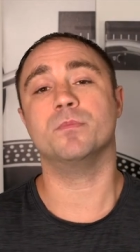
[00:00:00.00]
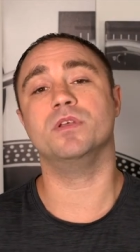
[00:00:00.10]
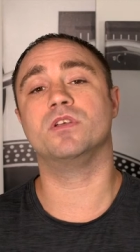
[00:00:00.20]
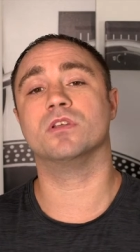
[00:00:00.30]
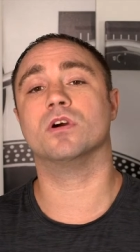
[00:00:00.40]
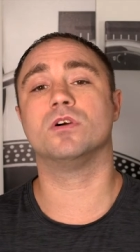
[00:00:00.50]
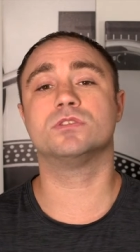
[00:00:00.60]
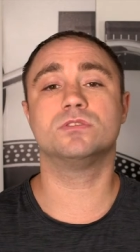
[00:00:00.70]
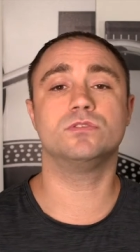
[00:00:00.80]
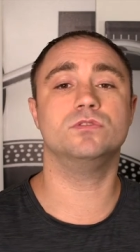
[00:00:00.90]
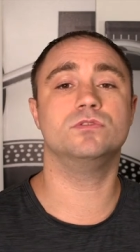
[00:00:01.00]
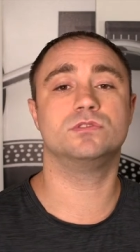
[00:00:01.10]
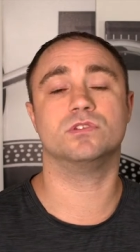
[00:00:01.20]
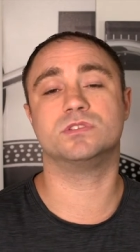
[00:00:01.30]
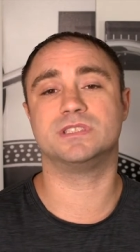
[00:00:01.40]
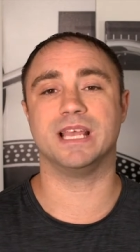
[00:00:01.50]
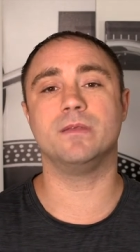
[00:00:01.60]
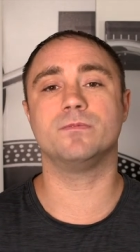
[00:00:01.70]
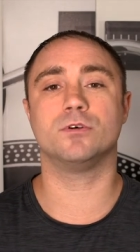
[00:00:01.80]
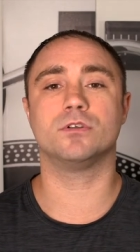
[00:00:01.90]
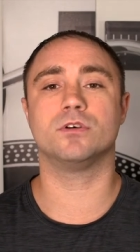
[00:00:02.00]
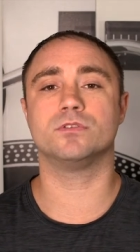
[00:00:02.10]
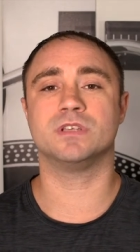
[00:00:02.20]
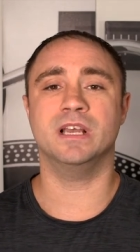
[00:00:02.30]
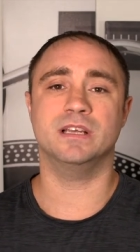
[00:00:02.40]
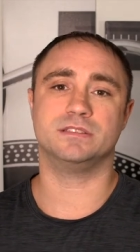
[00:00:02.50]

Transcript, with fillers: but you can also use those same photos